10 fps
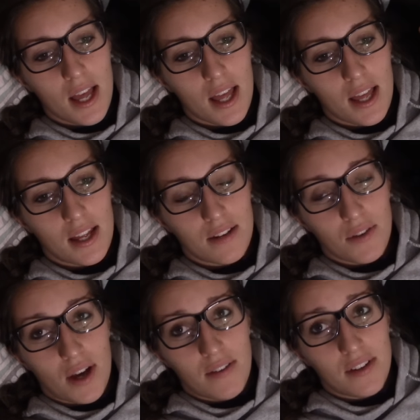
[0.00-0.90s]
And if
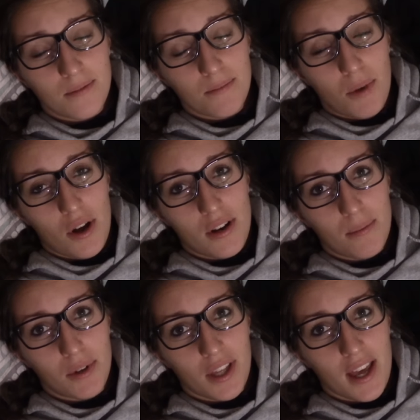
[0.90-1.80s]
you haven't bought a
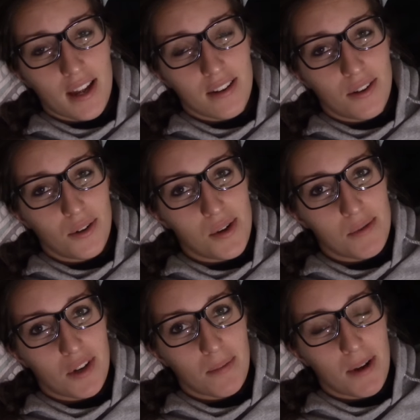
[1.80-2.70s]
book yet and you don't know what I'm
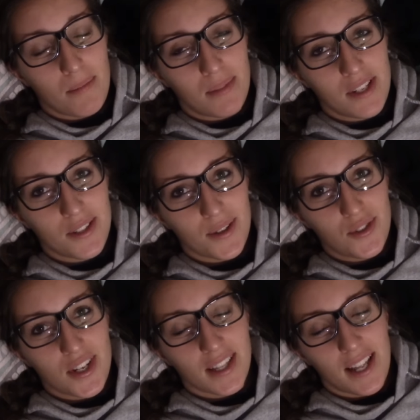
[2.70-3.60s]
talking about, please go
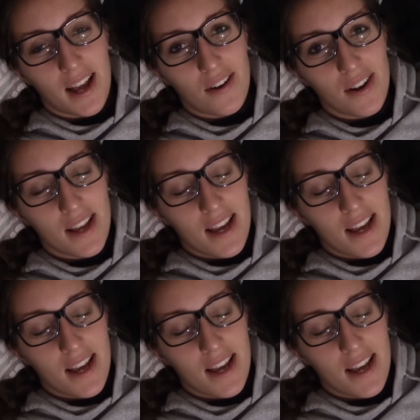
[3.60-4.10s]
check that out.